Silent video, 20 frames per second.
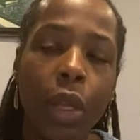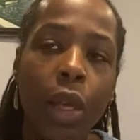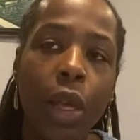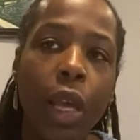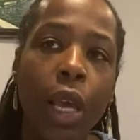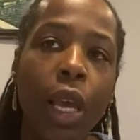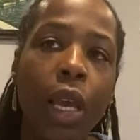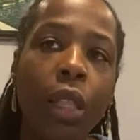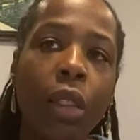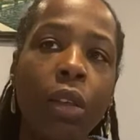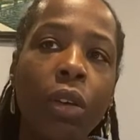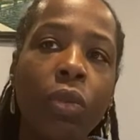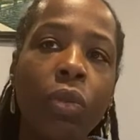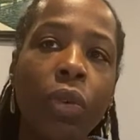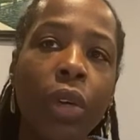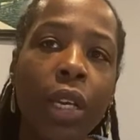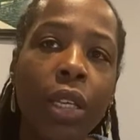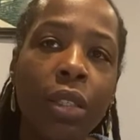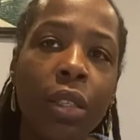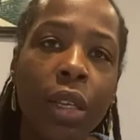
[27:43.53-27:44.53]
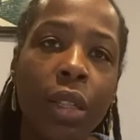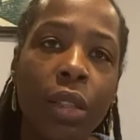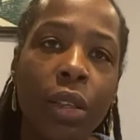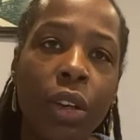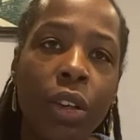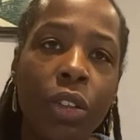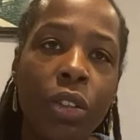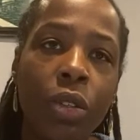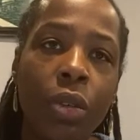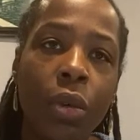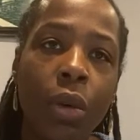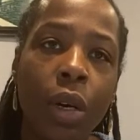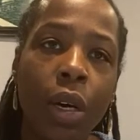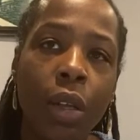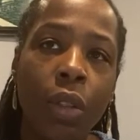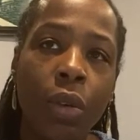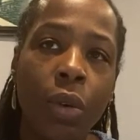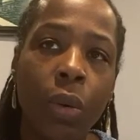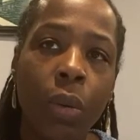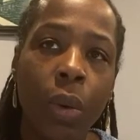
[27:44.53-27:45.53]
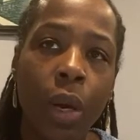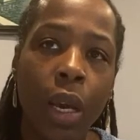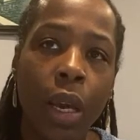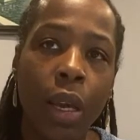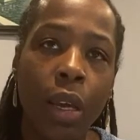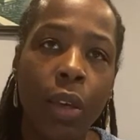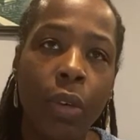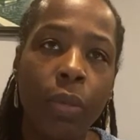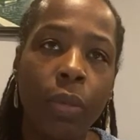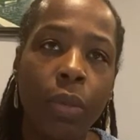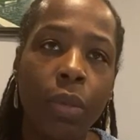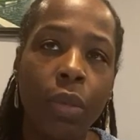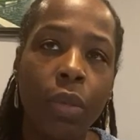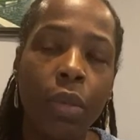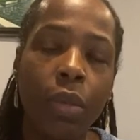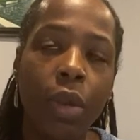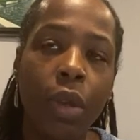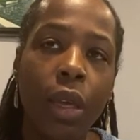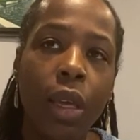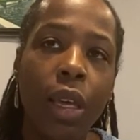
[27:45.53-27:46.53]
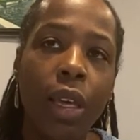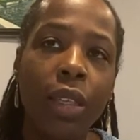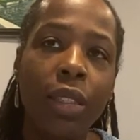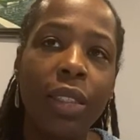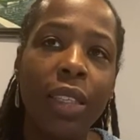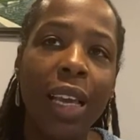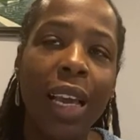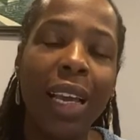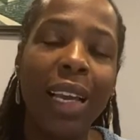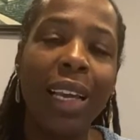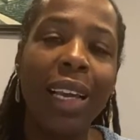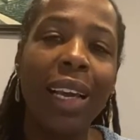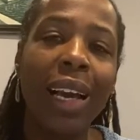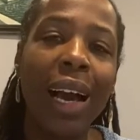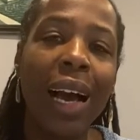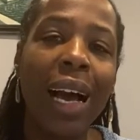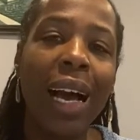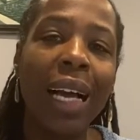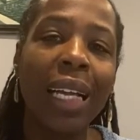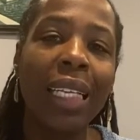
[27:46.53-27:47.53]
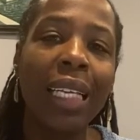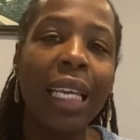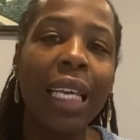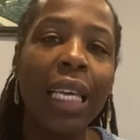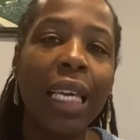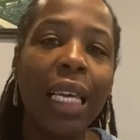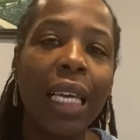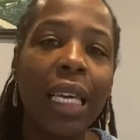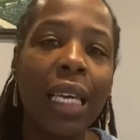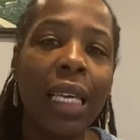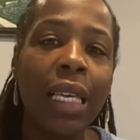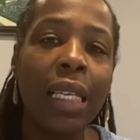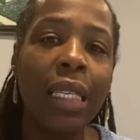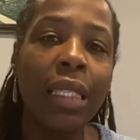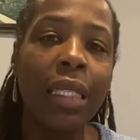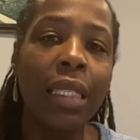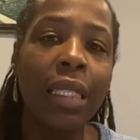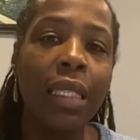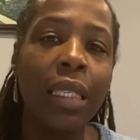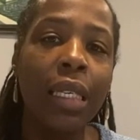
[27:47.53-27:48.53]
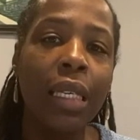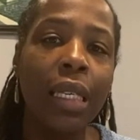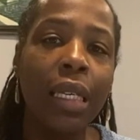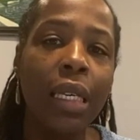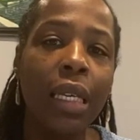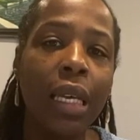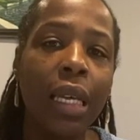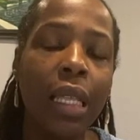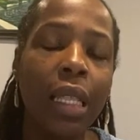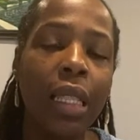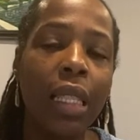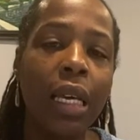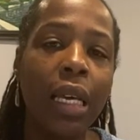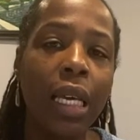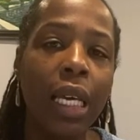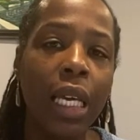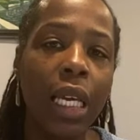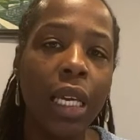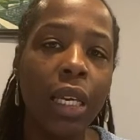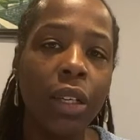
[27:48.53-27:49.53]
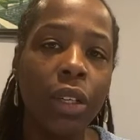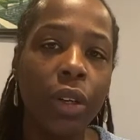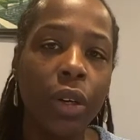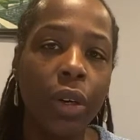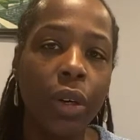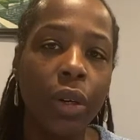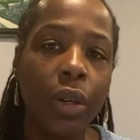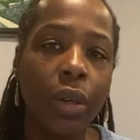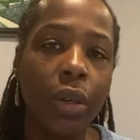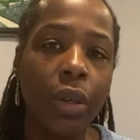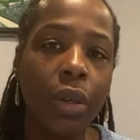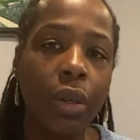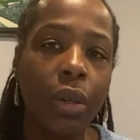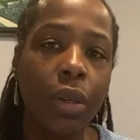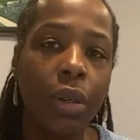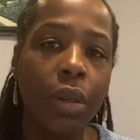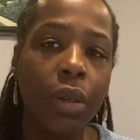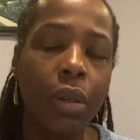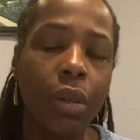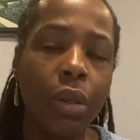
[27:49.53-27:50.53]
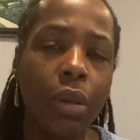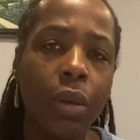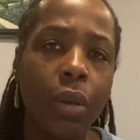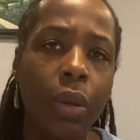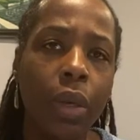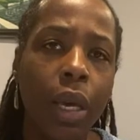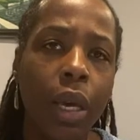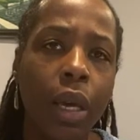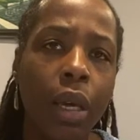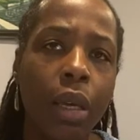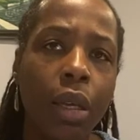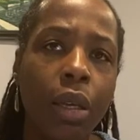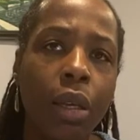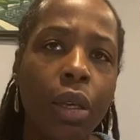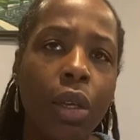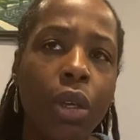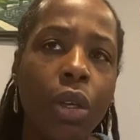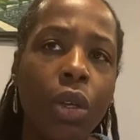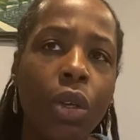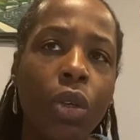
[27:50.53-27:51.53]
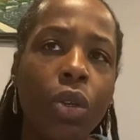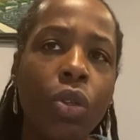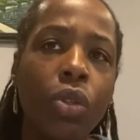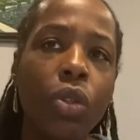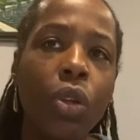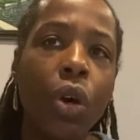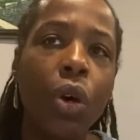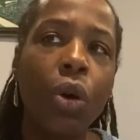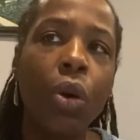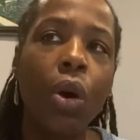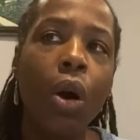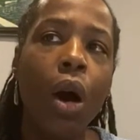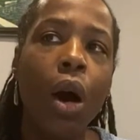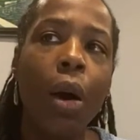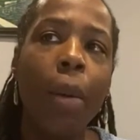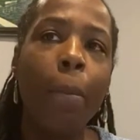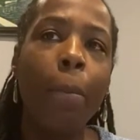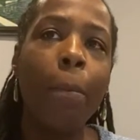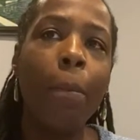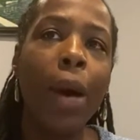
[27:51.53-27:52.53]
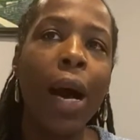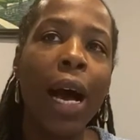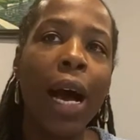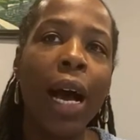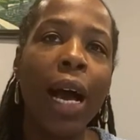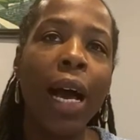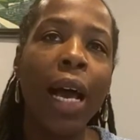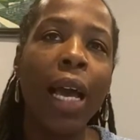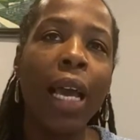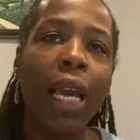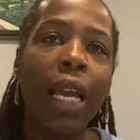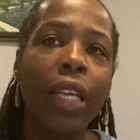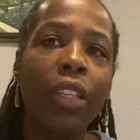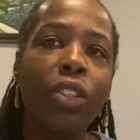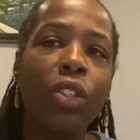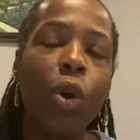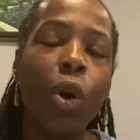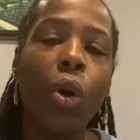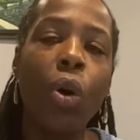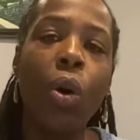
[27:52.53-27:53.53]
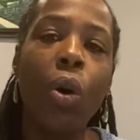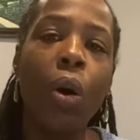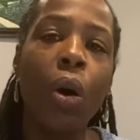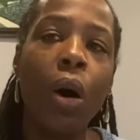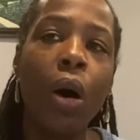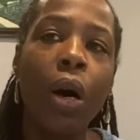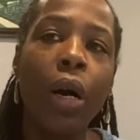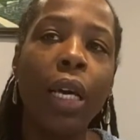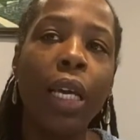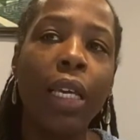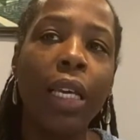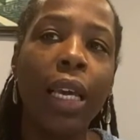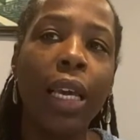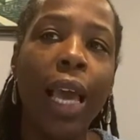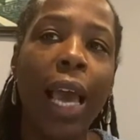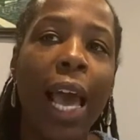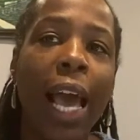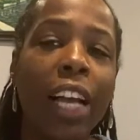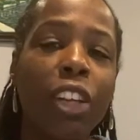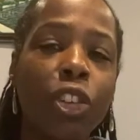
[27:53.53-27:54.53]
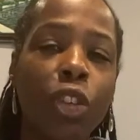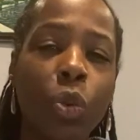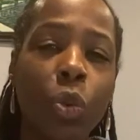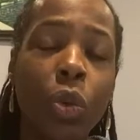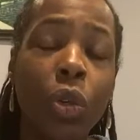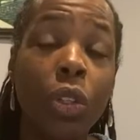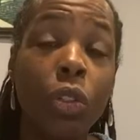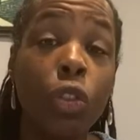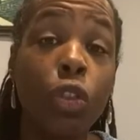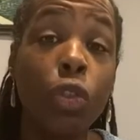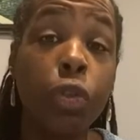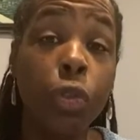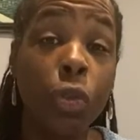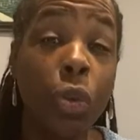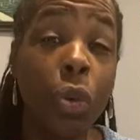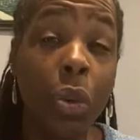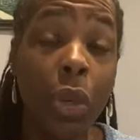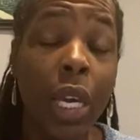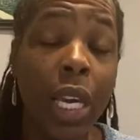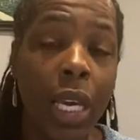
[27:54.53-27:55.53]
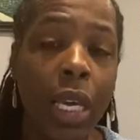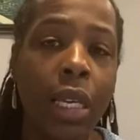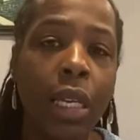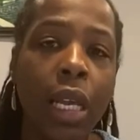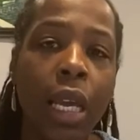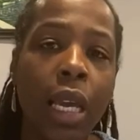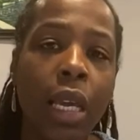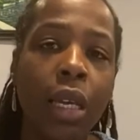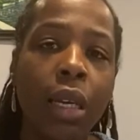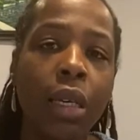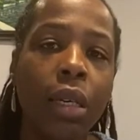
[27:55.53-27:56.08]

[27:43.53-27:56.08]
And the reason there's no other way is that God is the healer. Okay? So all actual true healing,